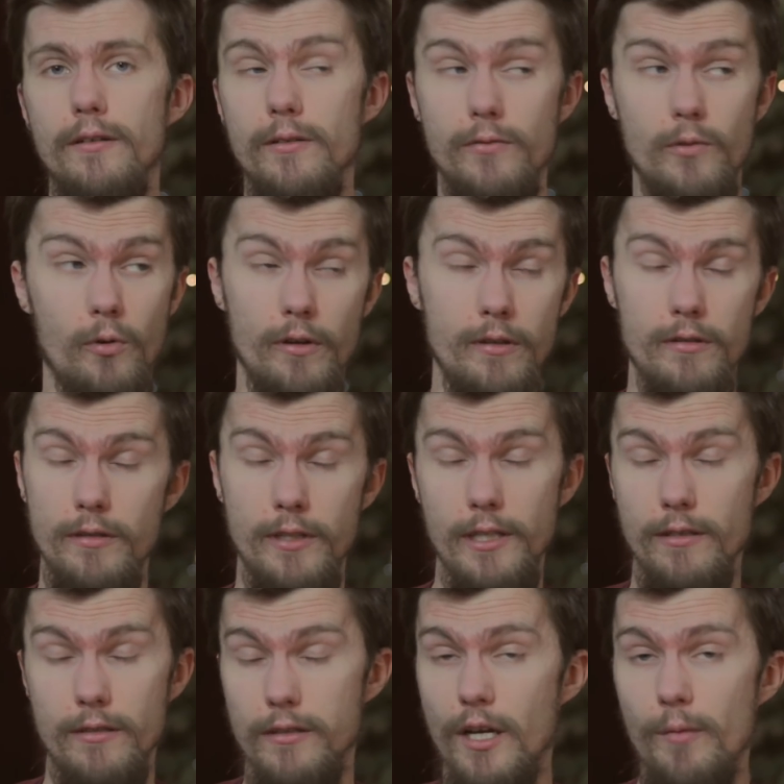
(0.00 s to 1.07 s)
Of course, the
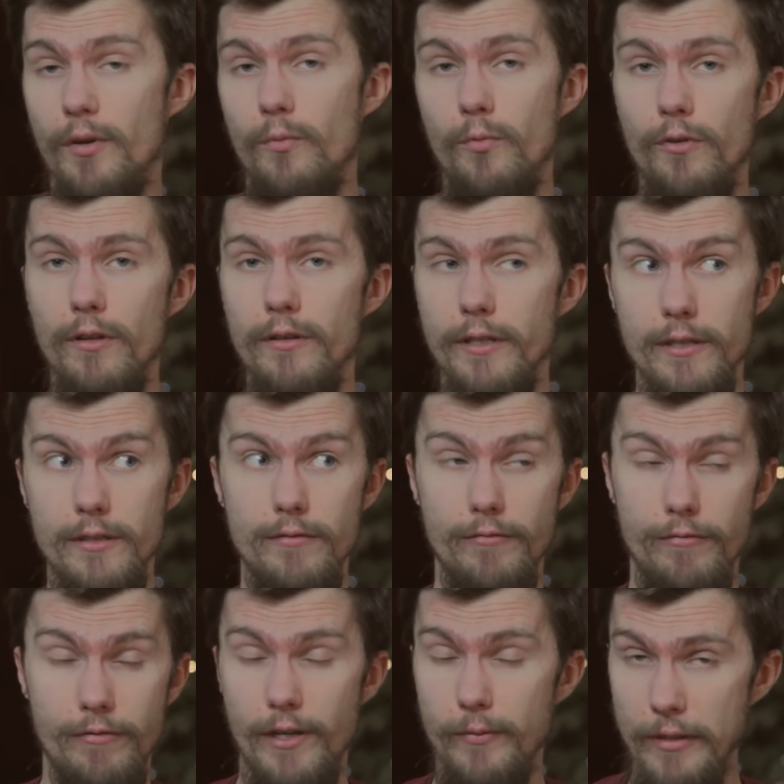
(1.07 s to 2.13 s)
Islamic world is
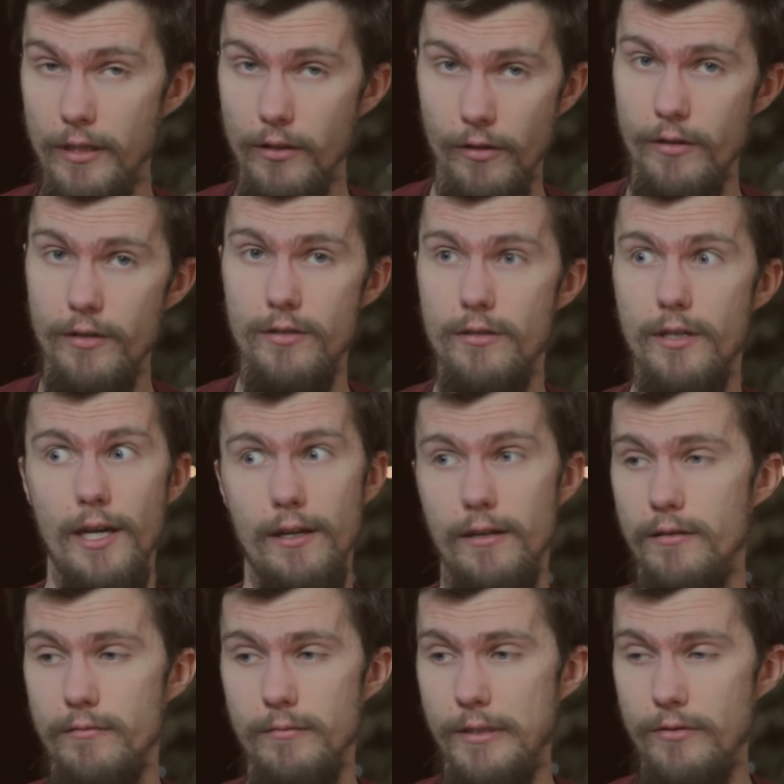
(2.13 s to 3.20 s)
very large
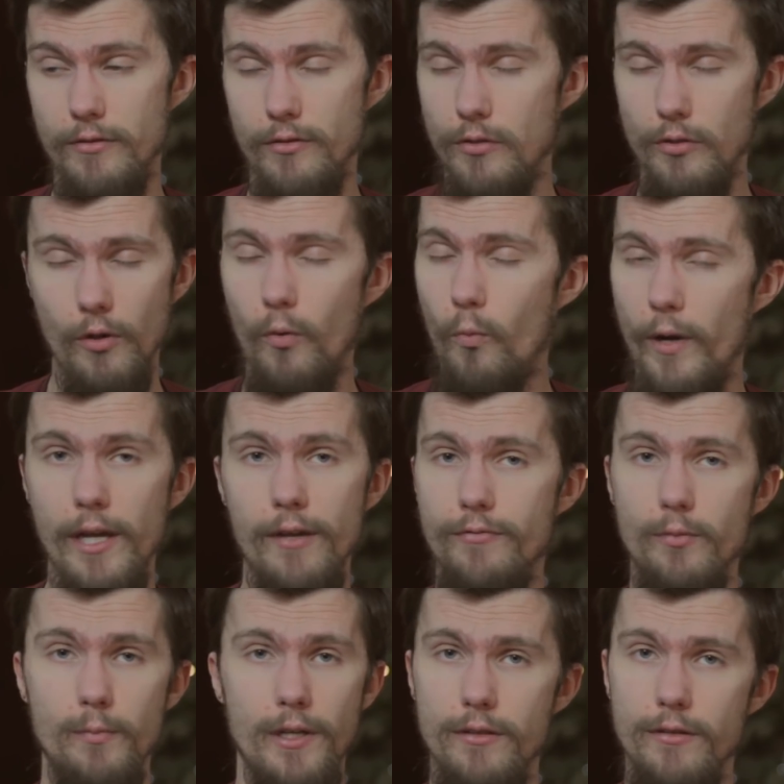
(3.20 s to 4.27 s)
and there's no way
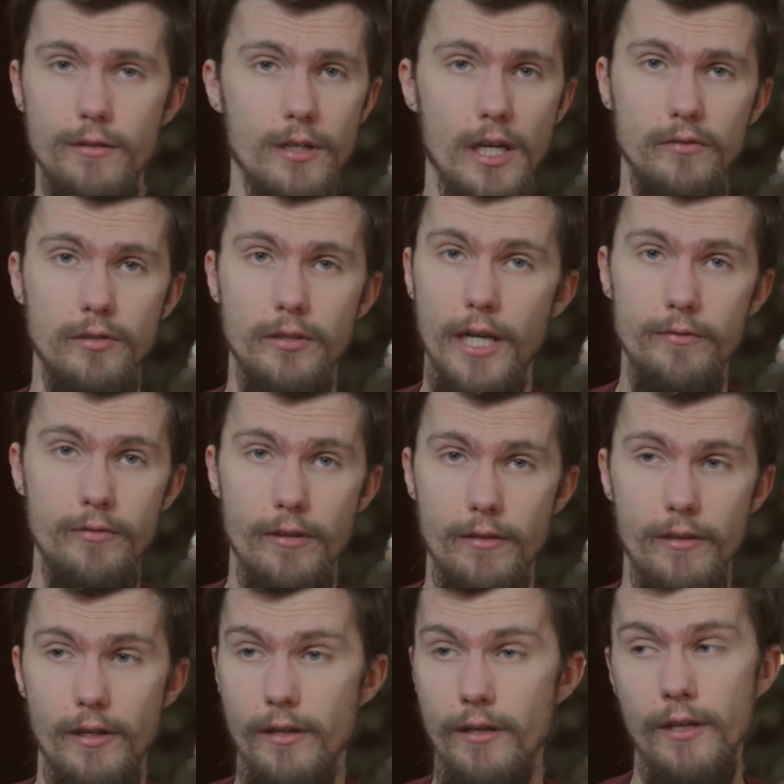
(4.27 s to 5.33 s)
for me to cover
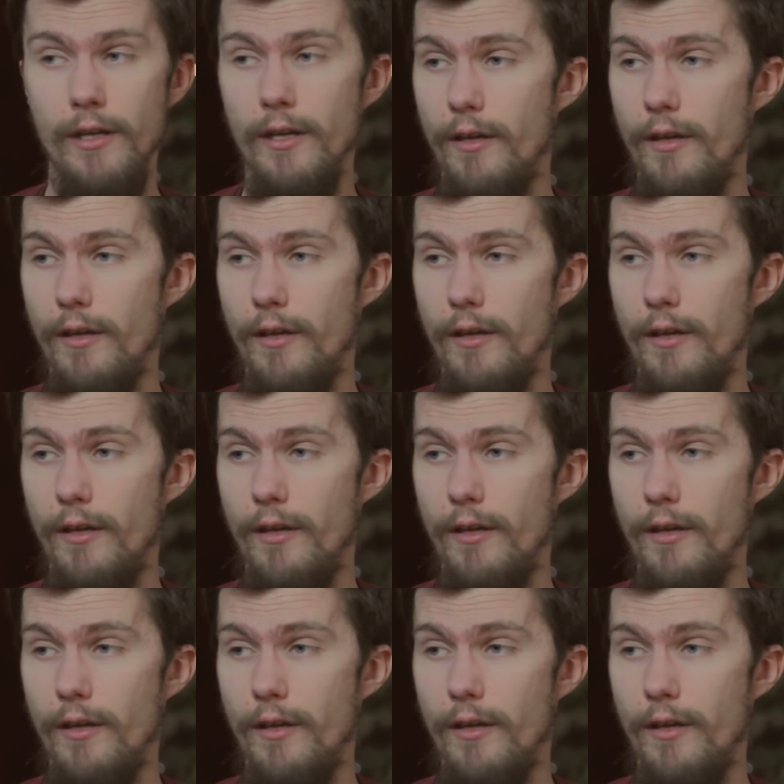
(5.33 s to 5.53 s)
everything.